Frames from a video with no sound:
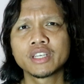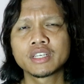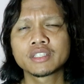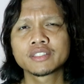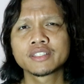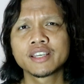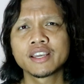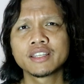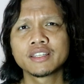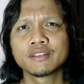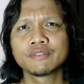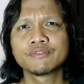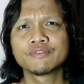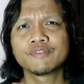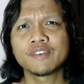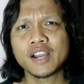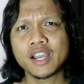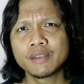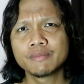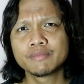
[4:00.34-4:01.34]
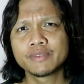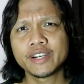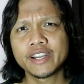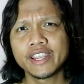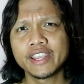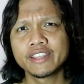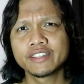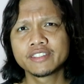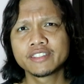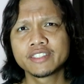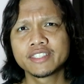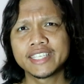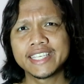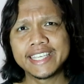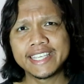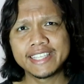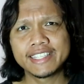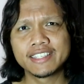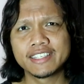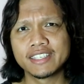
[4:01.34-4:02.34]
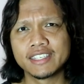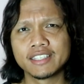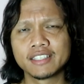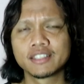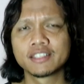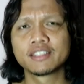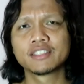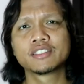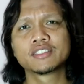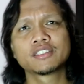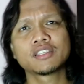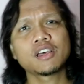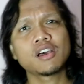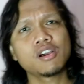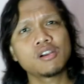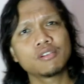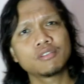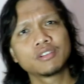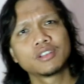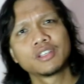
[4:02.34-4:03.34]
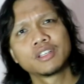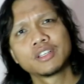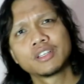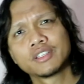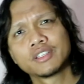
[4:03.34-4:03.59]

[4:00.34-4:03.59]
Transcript: not gonna vibrate easy so